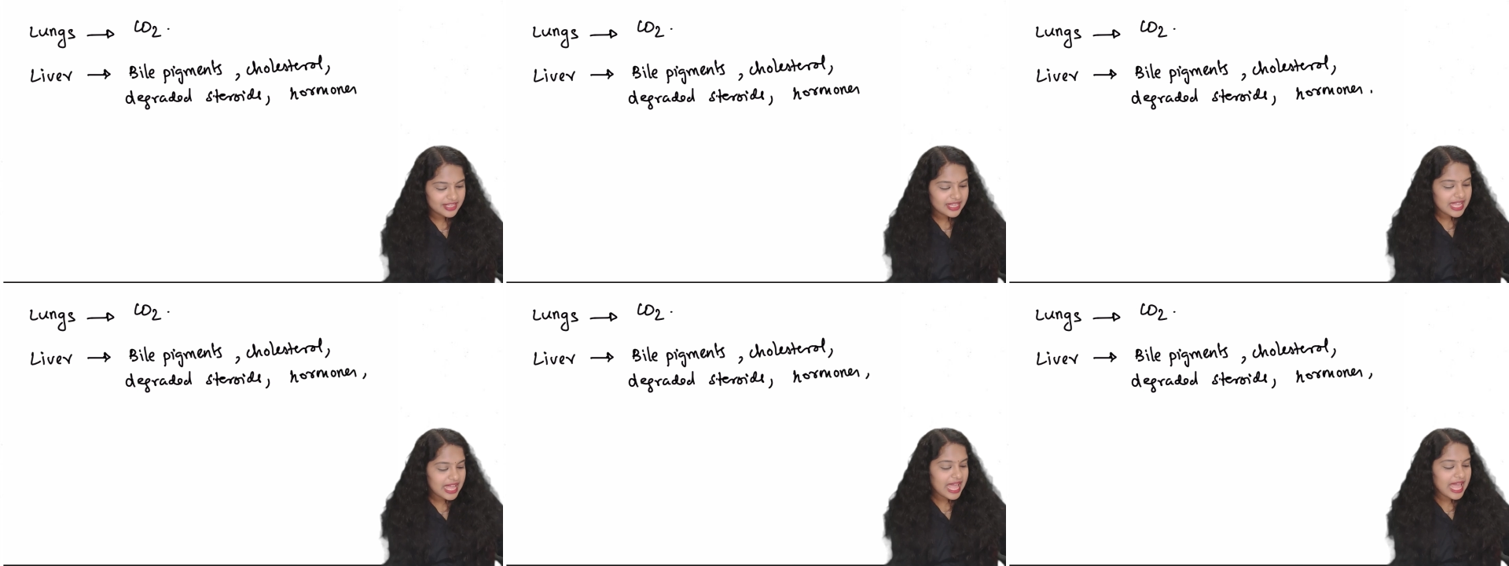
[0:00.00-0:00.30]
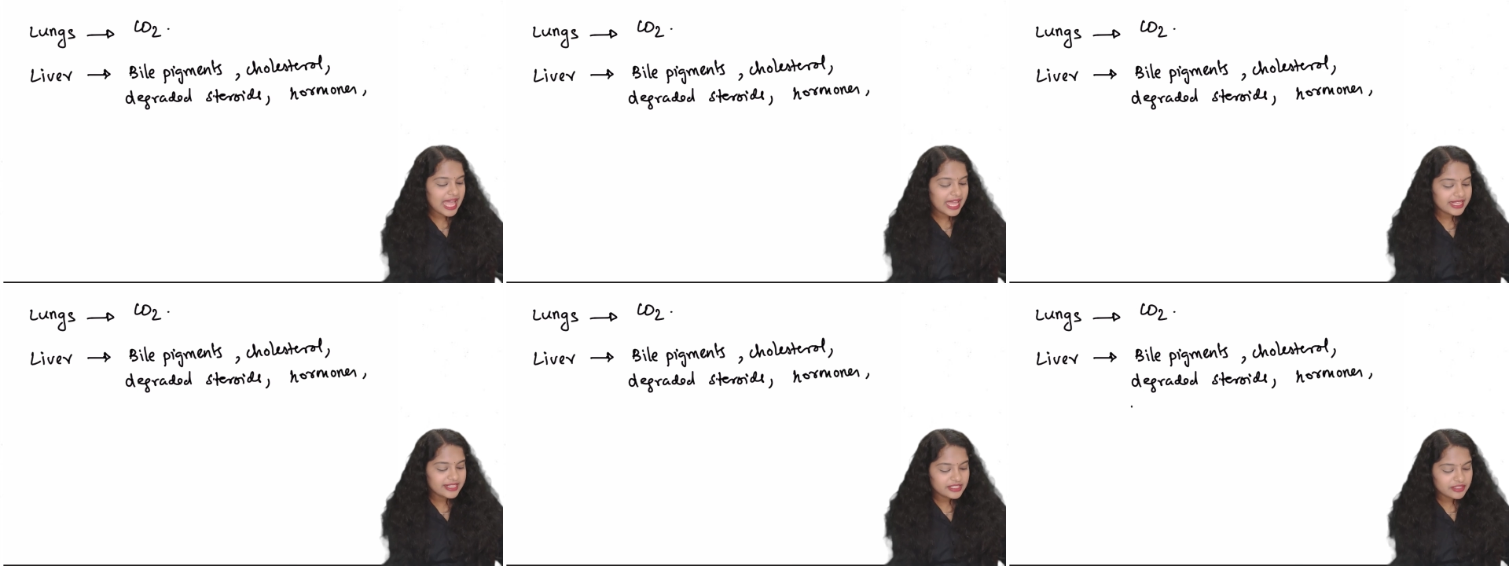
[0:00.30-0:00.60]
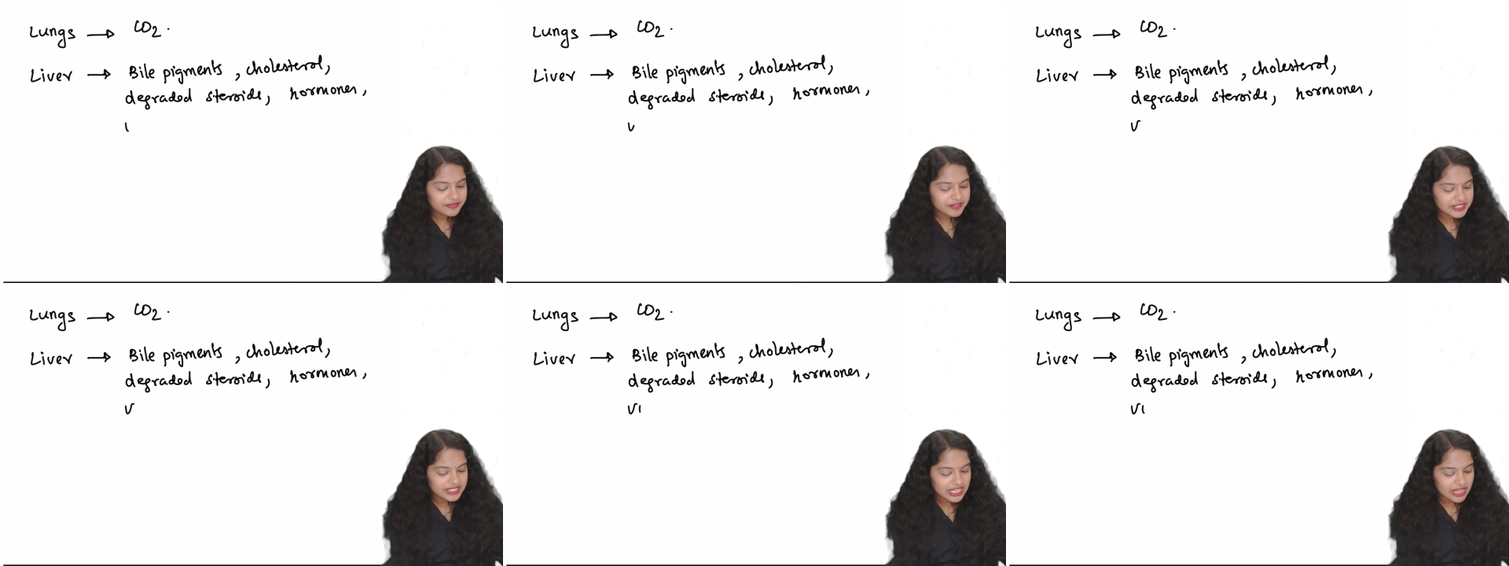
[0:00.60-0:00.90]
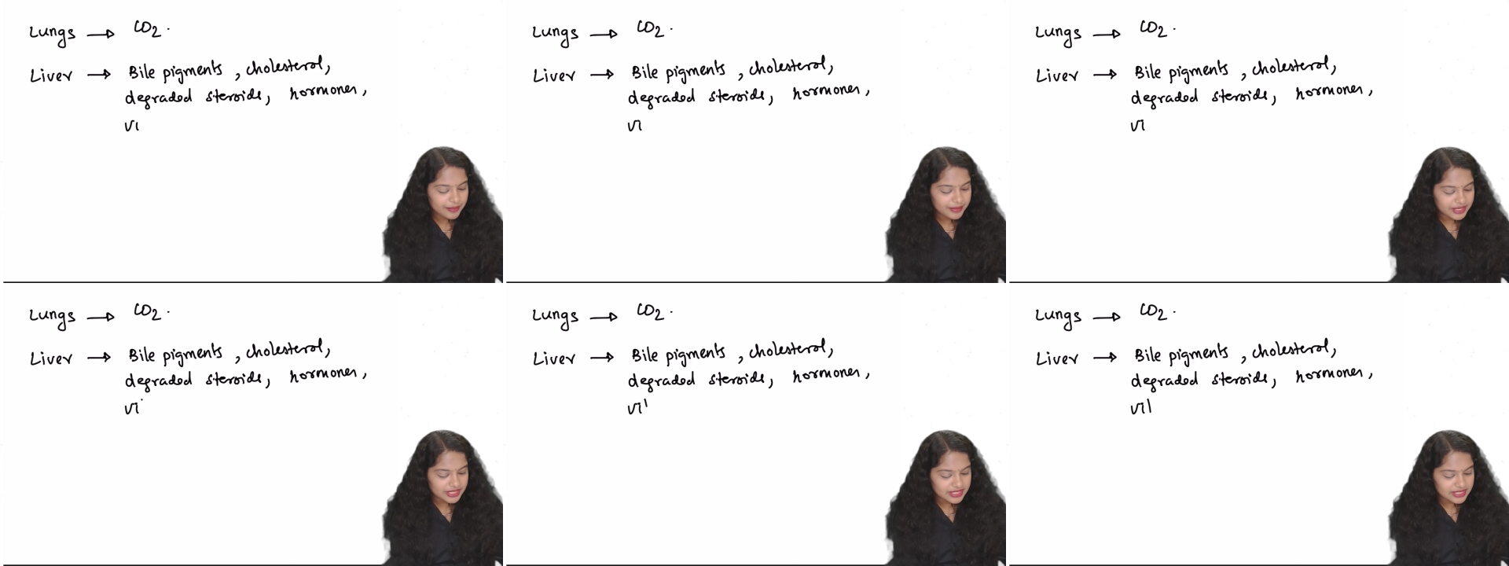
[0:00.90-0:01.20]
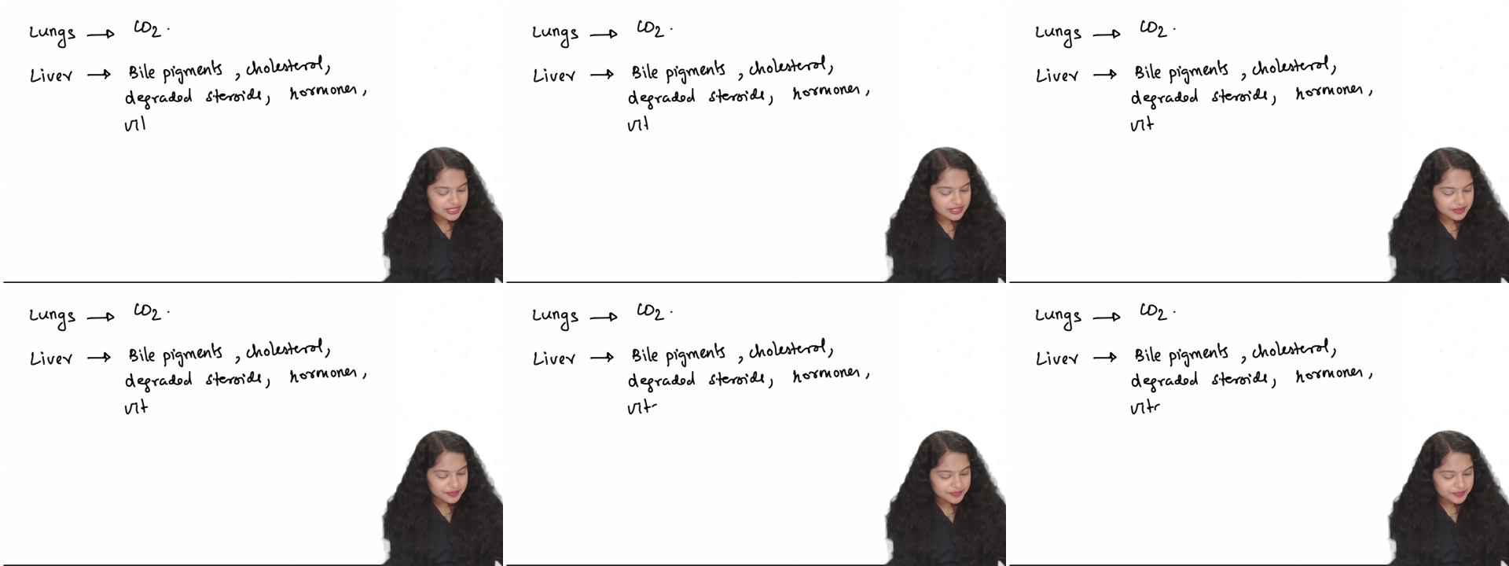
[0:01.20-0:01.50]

and vitamins.